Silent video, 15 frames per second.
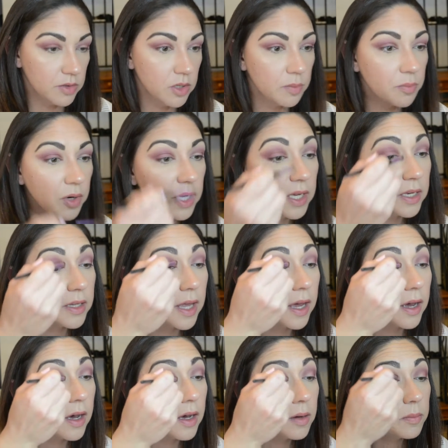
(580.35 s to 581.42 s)
So I'm bringing that
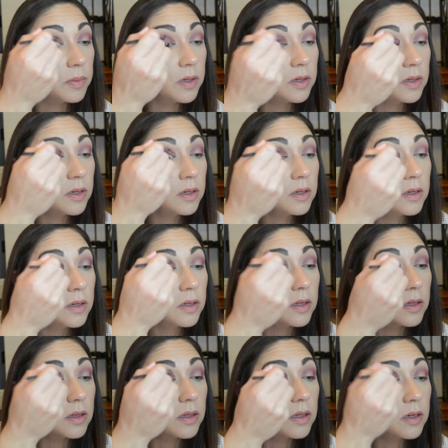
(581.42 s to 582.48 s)
up
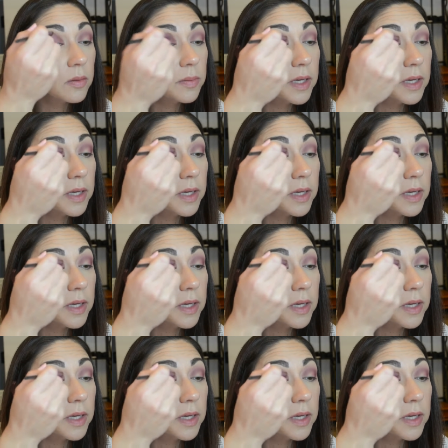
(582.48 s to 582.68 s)
a little